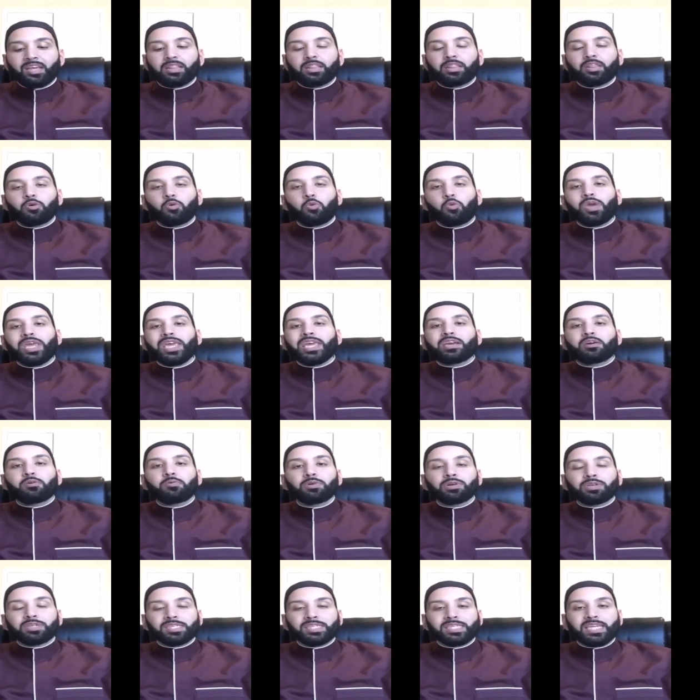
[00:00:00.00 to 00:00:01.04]
the weak
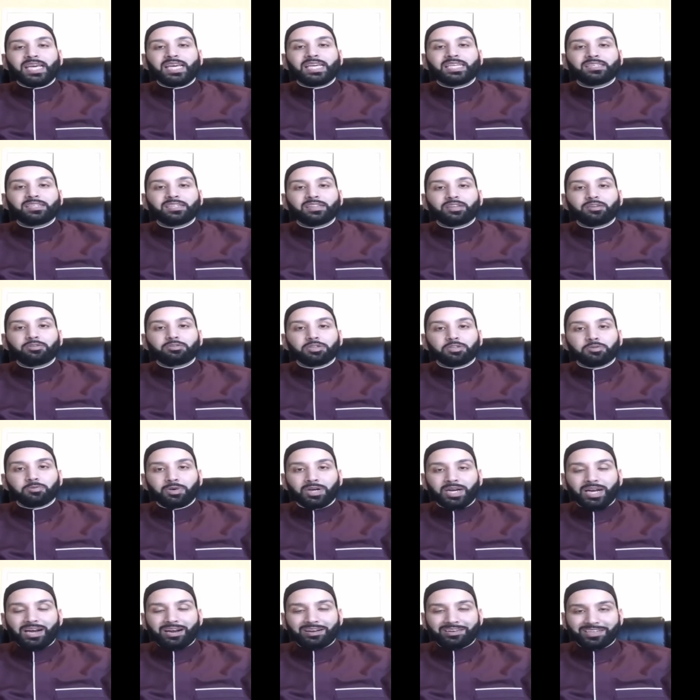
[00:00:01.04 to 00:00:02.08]
will say to those who
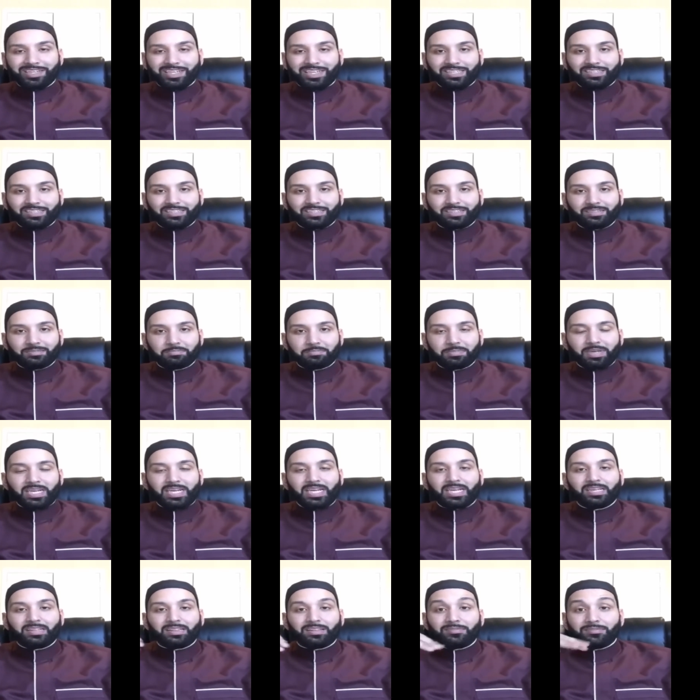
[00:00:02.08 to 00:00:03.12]
are arrogant,
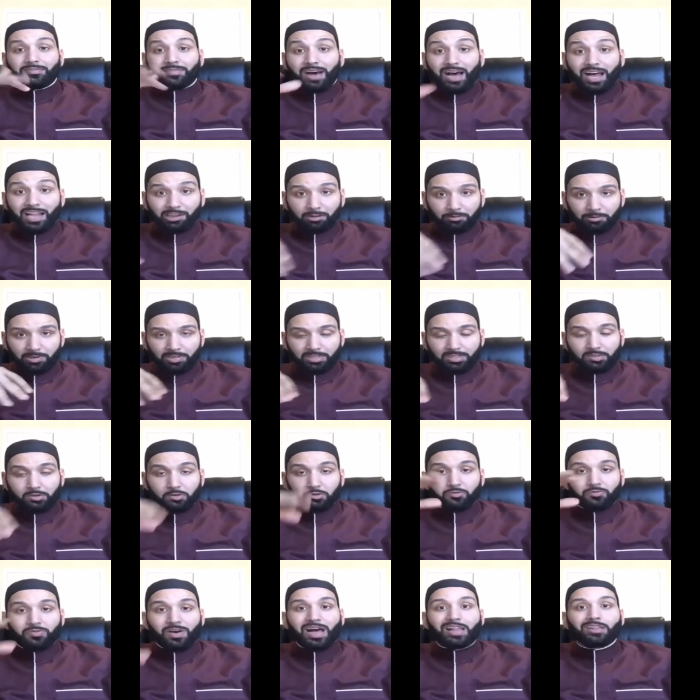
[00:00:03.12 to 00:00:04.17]
meaning the followers
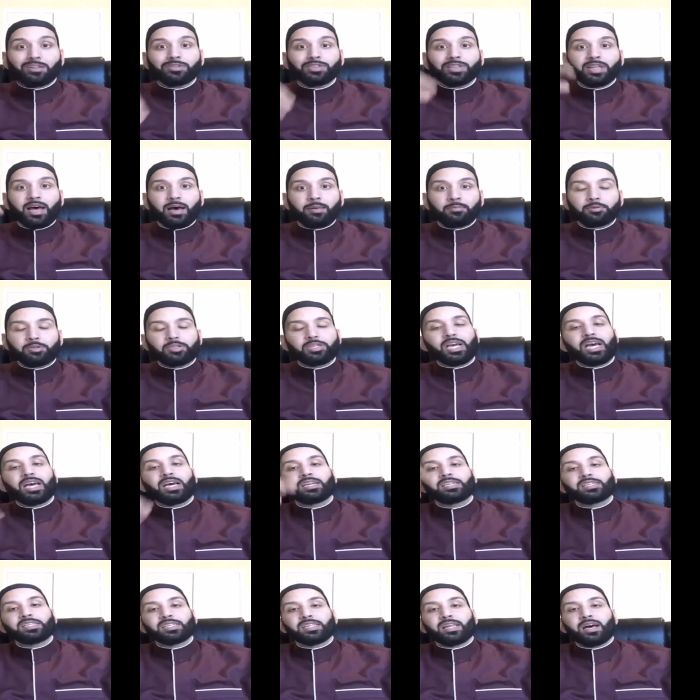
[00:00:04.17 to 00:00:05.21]
who followed the Abu
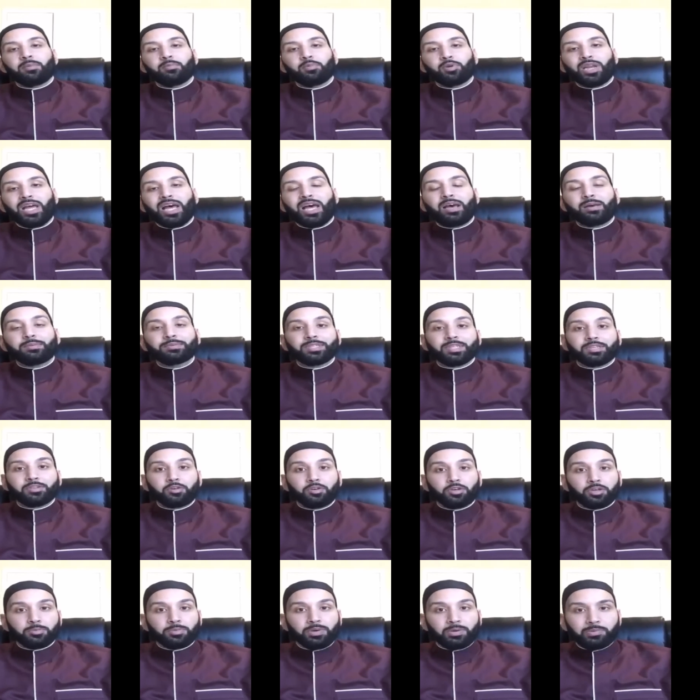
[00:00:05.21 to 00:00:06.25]
Jahls and the Abu Lahabs and the
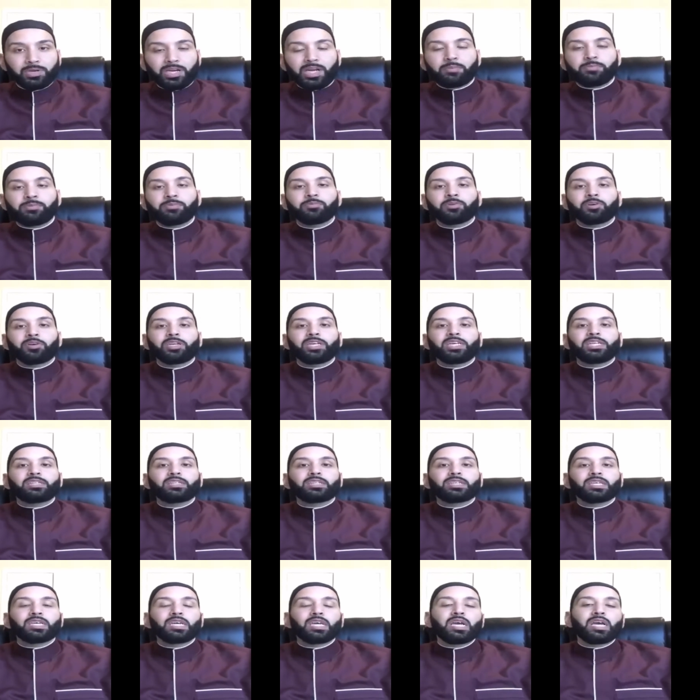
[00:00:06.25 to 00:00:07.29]
Uqba ibn Abi Mu'ayt